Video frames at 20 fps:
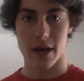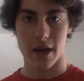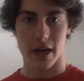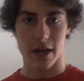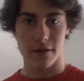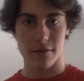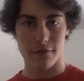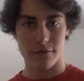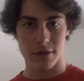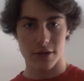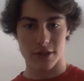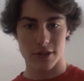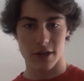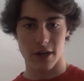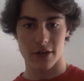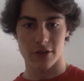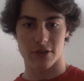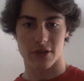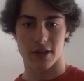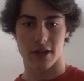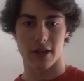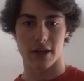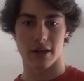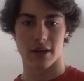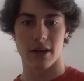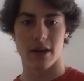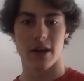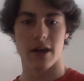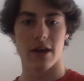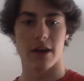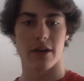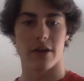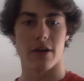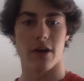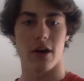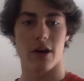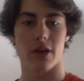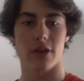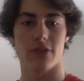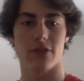In freestyle skiing,
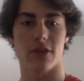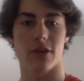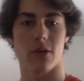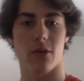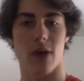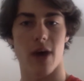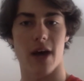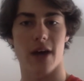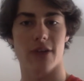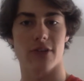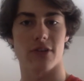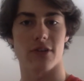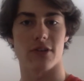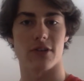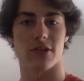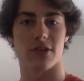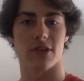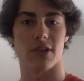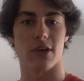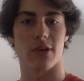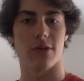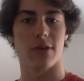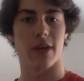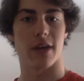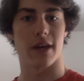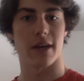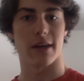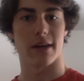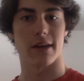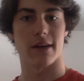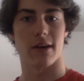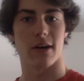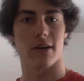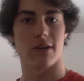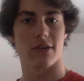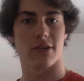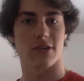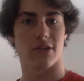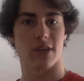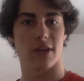not using wax on a slow day can cause
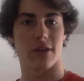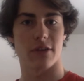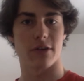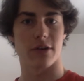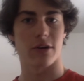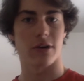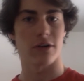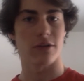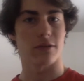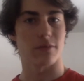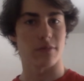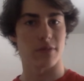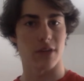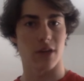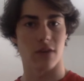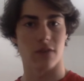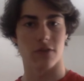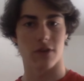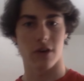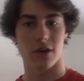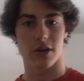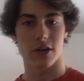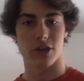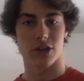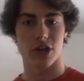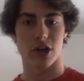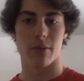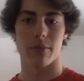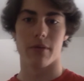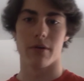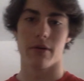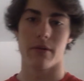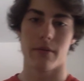a skier to hurt themselves on a jump.